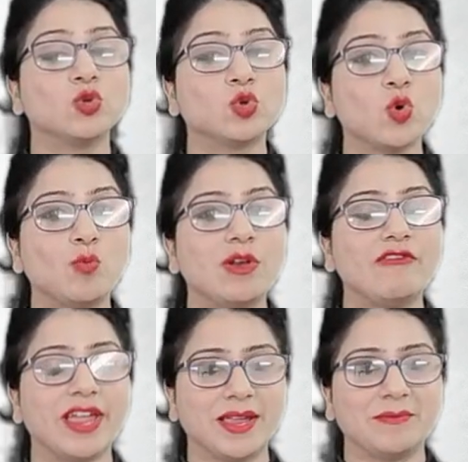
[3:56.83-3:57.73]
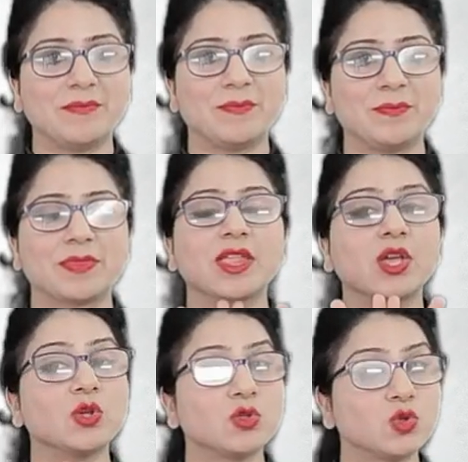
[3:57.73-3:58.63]
W.
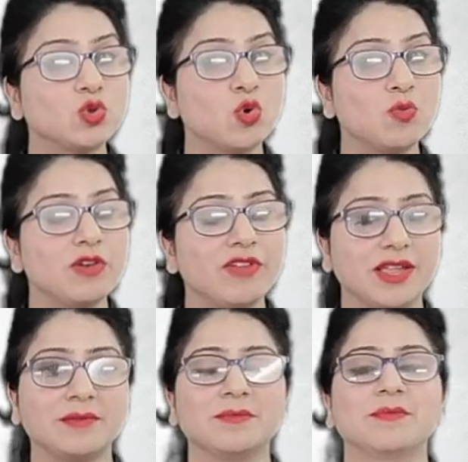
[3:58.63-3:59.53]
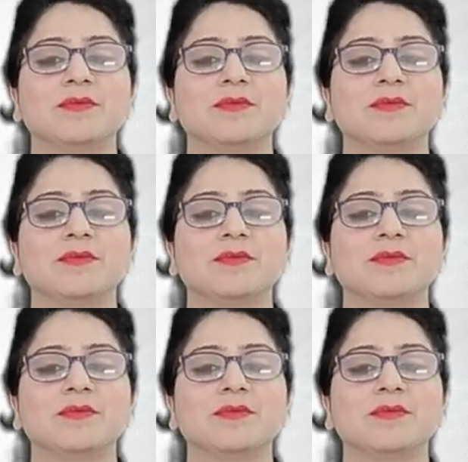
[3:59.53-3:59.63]
W.